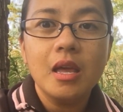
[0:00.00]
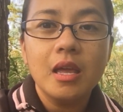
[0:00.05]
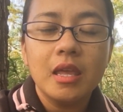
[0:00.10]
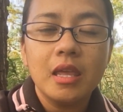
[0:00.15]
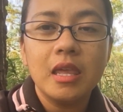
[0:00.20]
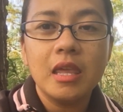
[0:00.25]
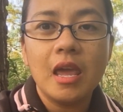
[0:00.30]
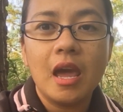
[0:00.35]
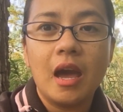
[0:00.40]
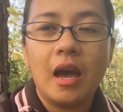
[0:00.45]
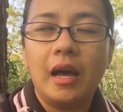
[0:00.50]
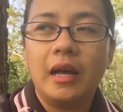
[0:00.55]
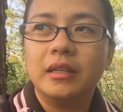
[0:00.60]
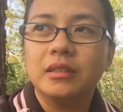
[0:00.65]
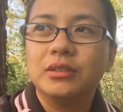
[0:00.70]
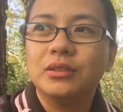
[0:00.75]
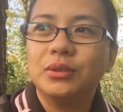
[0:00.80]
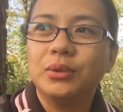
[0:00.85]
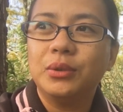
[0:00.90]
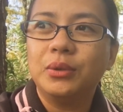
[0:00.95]
yeah,
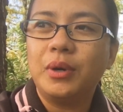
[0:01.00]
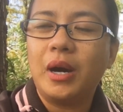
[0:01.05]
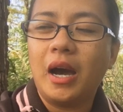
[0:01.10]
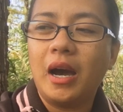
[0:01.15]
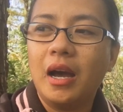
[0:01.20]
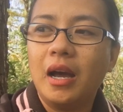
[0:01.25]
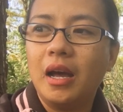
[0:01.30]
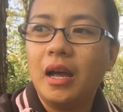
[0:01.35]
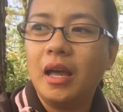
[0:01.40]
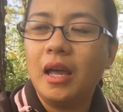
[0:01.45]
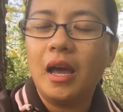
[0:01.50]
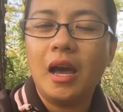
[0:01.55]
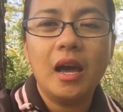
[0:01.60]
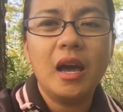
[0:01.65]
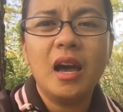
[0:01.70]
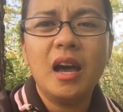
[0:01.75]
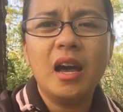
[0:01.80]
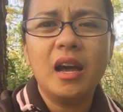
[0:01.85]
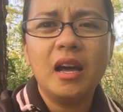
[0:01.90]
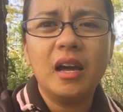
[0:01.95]
so
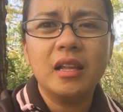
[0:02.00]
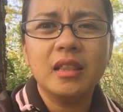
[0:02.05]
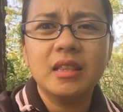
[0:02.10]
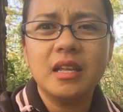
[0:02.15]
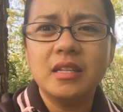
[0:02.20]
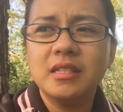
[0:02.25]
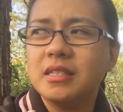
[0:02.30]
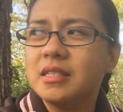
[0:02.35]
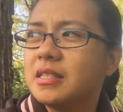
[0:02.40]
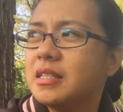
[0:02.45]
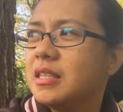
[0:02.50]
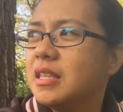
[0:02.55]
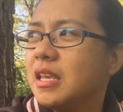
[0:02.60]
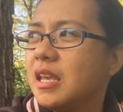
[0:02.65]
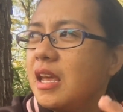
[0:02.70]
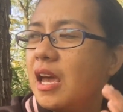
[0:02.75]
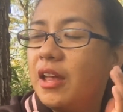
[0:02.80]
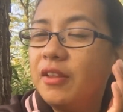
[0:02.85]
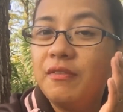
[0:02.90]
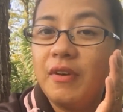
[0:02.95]
that's
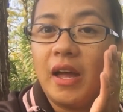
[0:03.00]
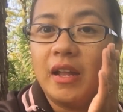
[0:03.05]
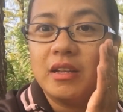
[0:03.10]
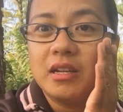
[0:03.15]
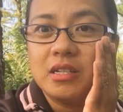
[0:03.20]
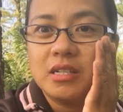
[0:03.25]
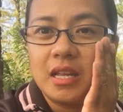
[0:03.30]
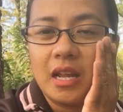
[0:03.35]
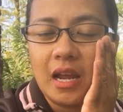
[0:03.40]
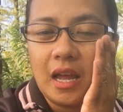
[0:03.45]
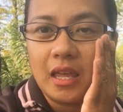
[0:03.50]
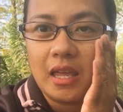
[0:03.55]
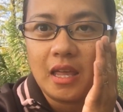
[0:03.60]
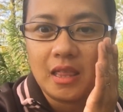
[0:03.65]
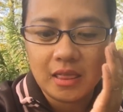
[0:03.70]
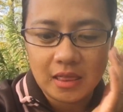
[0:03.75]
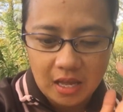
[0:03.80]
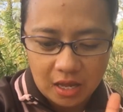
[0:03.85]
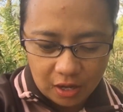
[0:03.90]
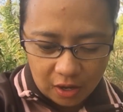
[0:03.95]
the advantage that I can
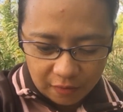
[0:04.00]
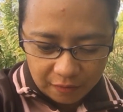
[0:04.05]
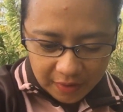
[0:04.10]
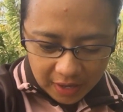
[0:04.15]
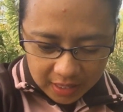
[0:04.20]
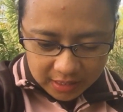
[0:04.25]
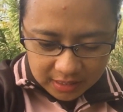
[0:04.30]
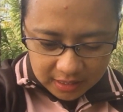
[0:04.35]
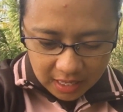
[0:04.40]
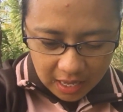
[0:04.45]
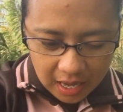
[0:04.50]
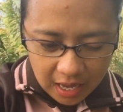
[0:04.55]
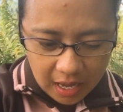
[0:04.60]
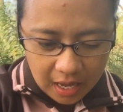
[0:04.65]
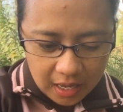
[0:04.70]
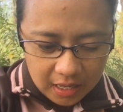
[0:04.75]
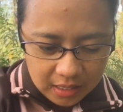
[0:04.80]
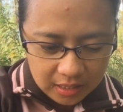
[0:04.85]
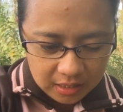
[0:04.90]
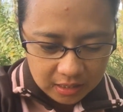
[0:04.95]
think of as
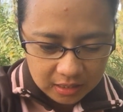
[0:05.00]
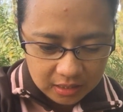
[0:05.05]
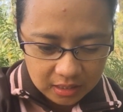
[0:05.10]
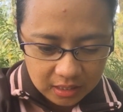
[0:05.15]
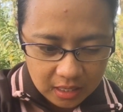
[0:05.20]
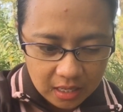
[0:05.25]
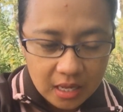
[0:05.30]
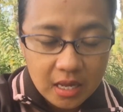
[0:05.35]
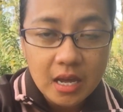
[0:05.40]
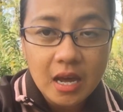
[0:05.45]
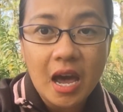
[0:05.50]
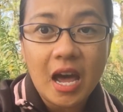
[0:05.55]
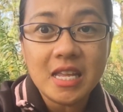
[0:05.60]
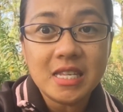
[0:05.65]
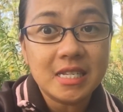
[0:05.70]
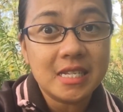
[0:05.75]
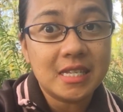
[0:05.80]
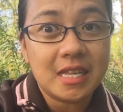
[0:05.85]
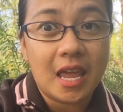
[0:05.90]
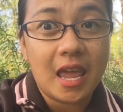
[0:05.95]

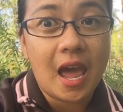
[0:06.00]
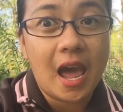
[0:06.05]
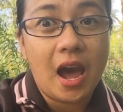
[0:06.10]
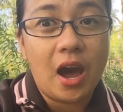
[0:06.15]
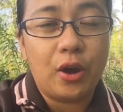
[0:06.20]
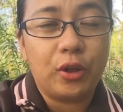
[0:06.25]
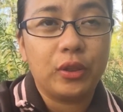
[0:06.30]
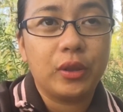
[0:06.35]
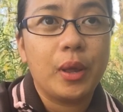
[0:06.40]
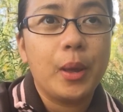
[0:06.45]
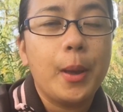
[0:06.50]
a stay out.